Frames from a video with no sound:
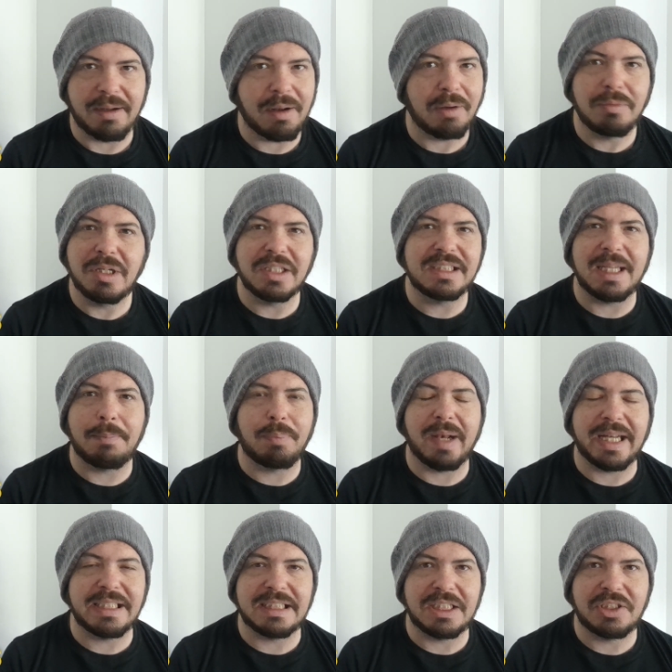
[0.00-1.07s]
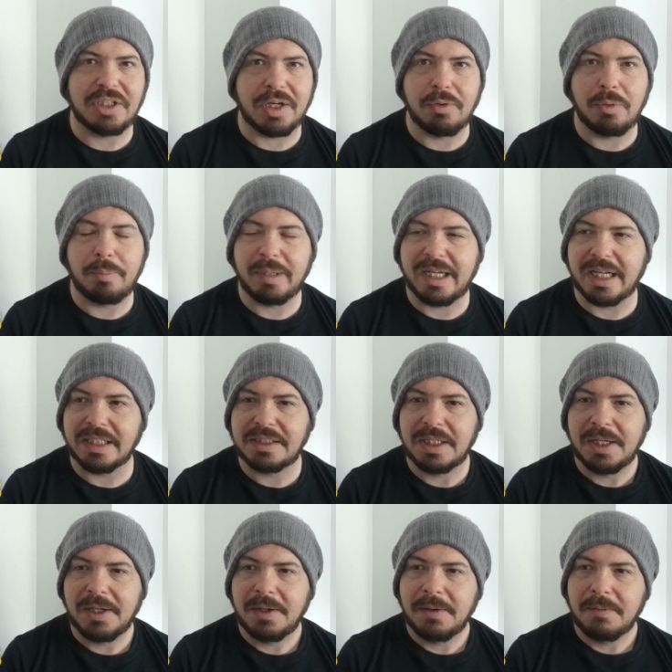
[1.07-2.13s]
I'm going to say place in general because
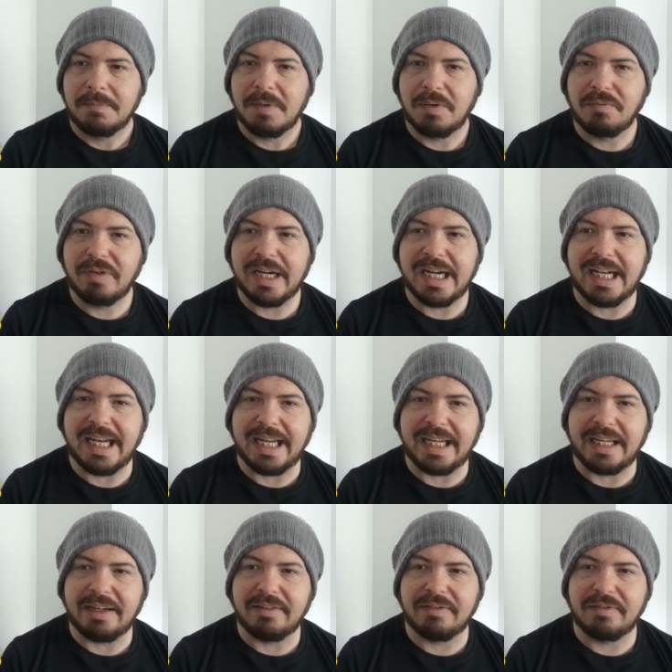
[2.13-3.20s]
really